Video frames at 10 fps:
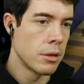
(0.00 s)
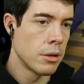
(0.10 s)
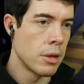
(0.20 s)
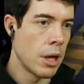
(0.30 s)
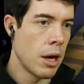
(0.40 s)

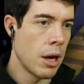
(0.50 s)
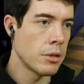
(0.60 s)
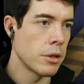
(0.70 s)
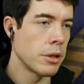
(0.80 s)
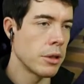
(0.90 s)
No, there's
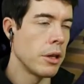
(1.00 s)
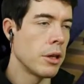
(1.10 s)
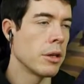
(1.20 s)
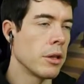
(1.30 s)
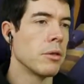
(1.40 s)
nothing that you
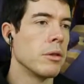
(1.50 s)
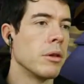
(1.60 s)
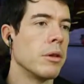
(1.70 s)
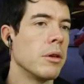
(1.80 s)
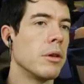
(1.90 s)
can
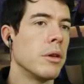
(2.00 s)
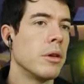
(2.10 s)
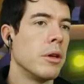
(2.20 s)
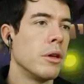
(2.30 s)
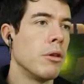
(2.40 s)

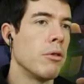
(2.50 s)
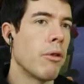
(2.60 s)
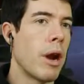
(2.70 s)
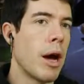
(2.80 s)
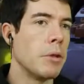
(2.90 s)

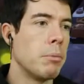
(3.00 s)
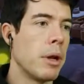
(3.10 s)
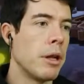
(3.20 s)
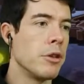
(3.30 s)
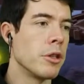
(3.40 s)
grab to
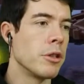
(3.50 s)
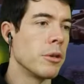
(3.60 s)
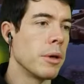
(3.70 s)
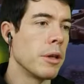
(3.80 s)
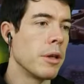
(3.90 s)
plunge
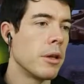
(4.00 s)
into it.